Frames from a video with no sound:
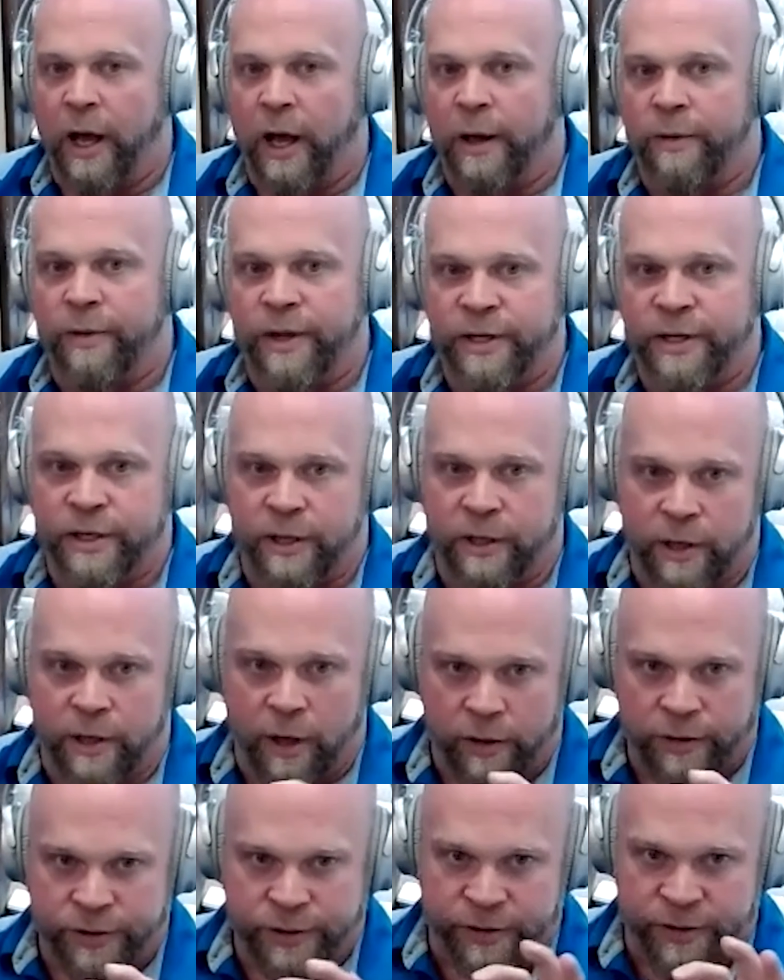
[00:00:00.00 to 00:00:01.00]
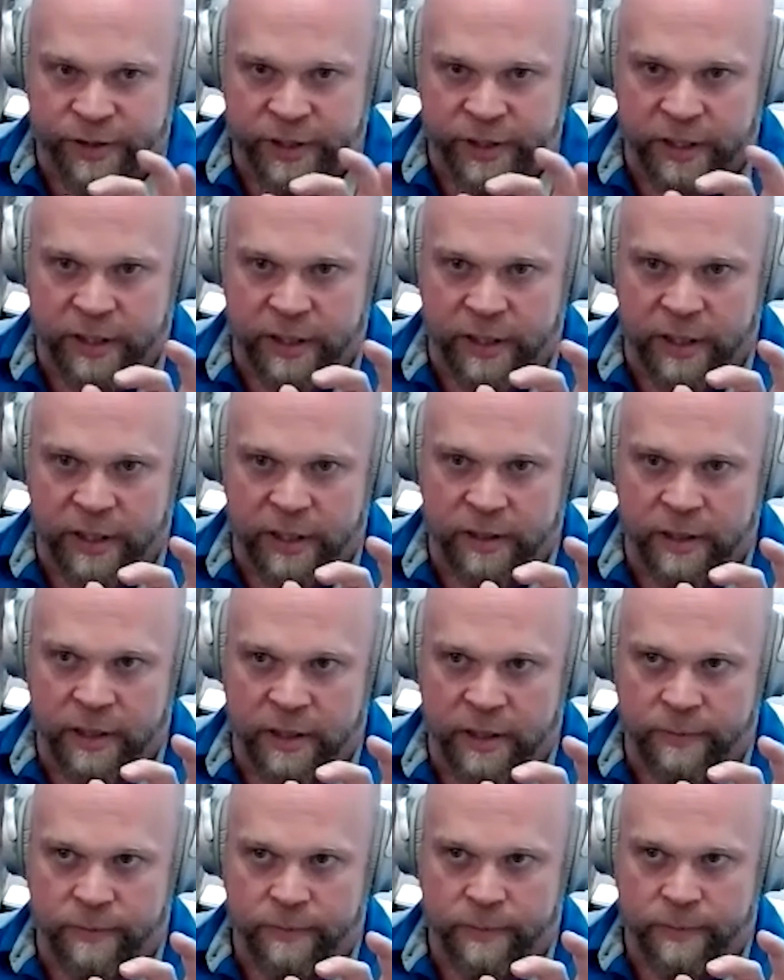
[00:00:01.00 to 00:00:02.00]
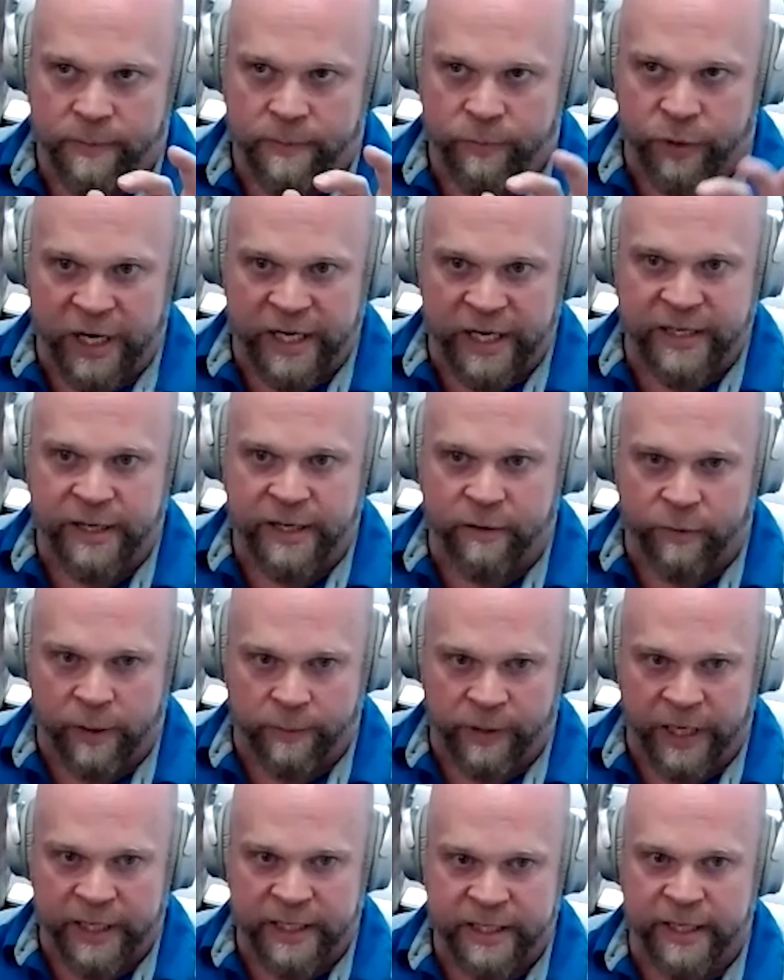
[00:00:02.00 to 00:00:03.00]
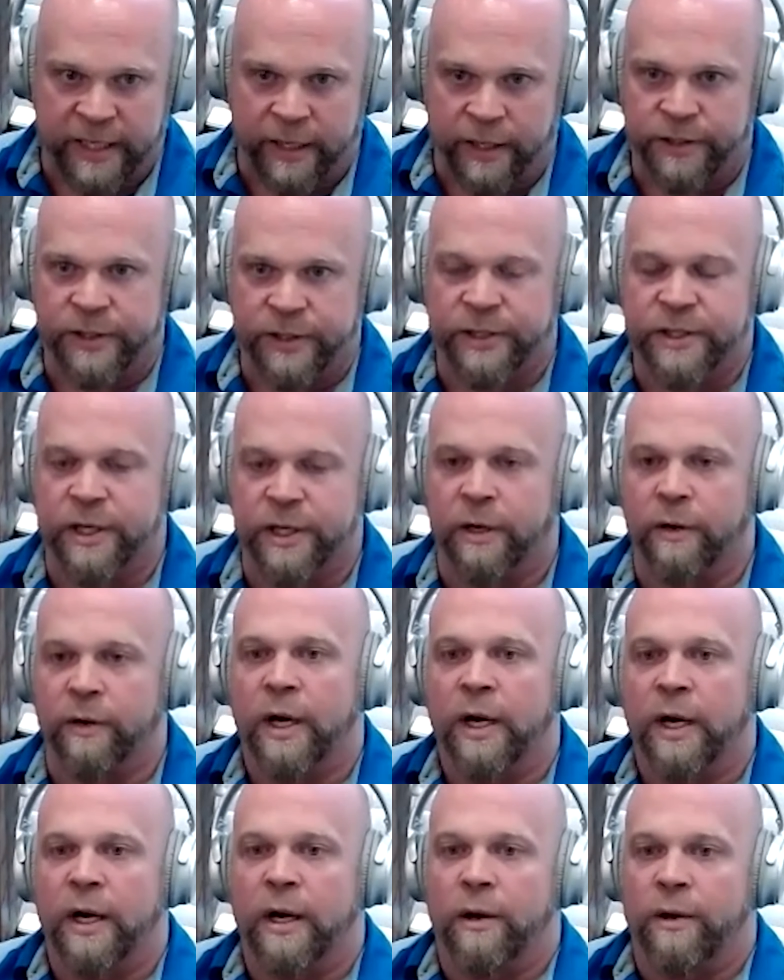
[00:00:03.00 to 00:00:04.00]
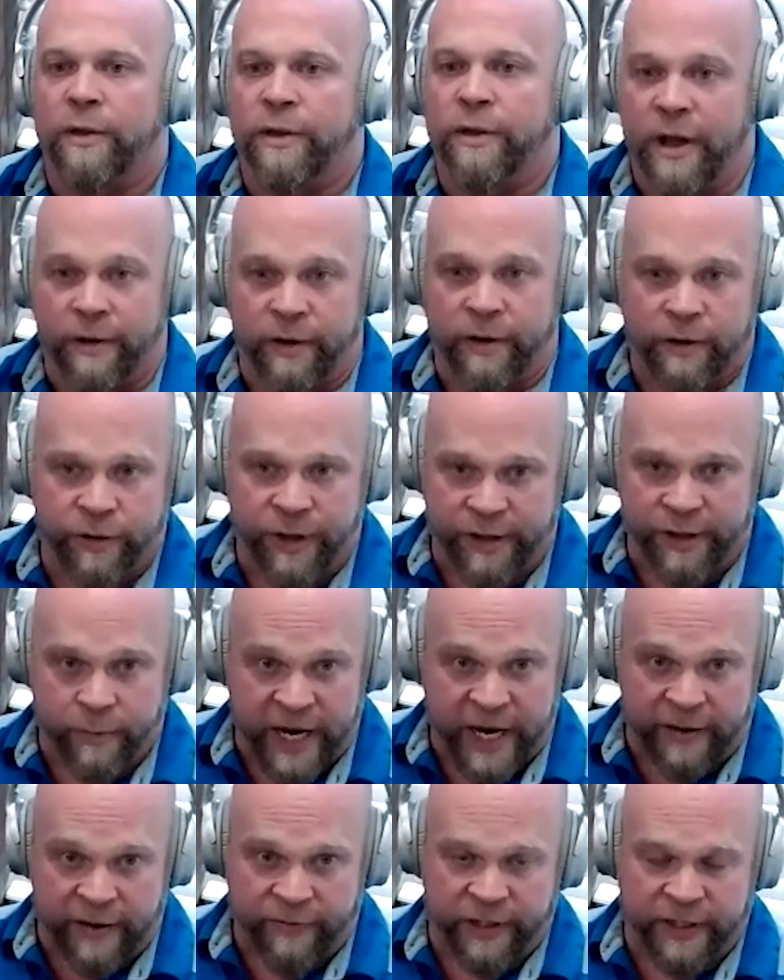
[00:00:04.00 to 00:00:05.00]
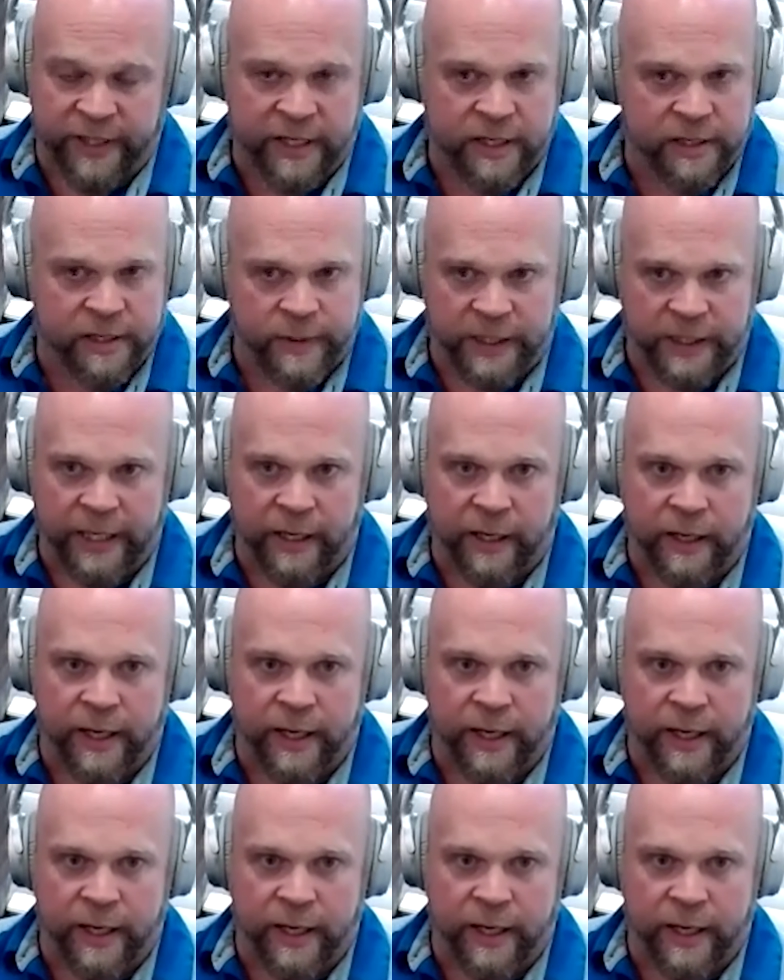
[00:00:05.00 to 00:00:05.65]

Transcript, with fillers: Uh, the, you also see the, the breakdown of the red blood cells. And so The other thing that we have like that is